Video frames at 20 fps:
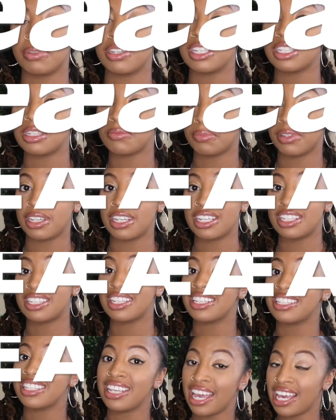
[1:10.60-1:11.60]
please,
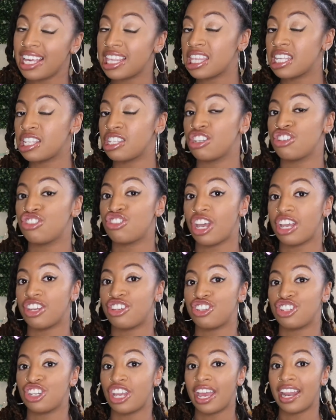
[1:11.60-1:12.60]
please take the
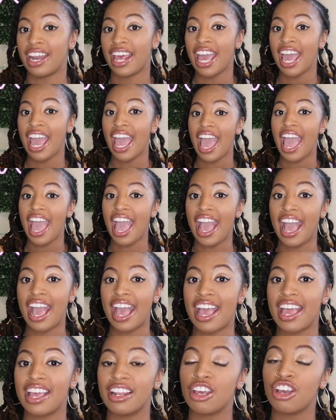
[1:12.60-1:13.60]
suggestion
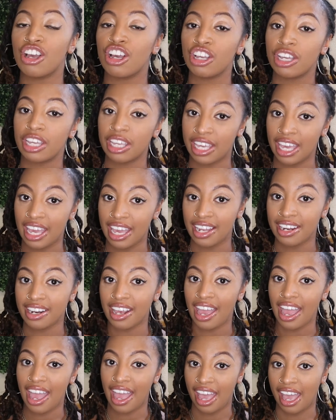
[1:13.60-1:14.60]
and get
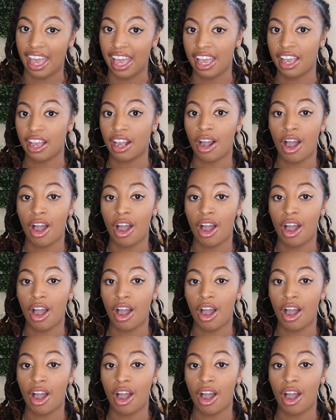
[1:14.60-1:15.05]
a